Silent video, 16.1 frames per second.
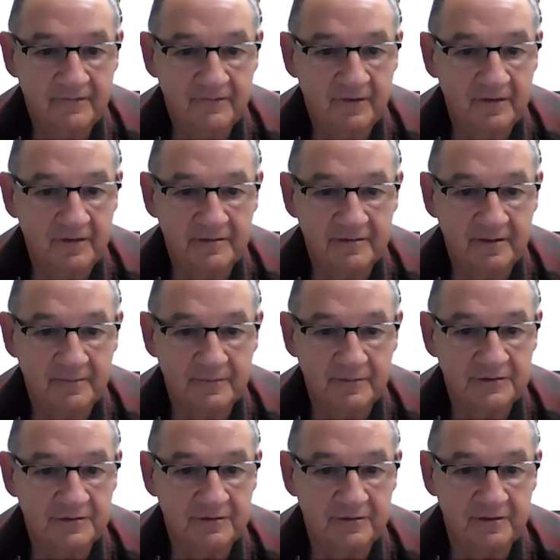far as
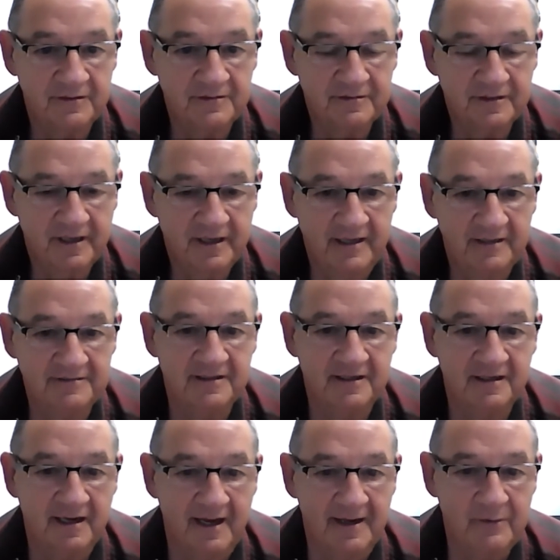I'm concerned. It's
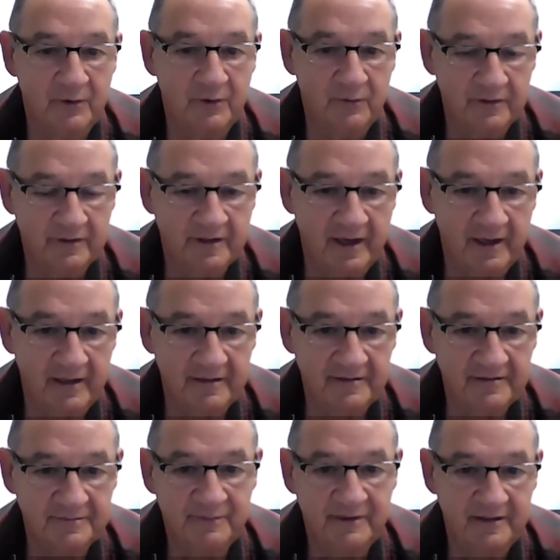in alignment with
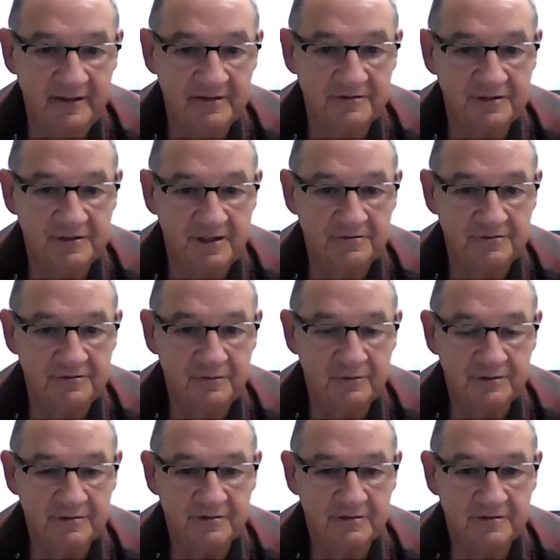Gandhi's "Be the change you
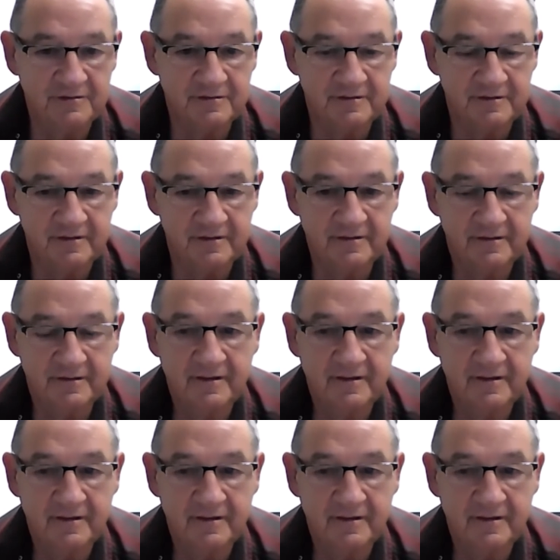wish to see,"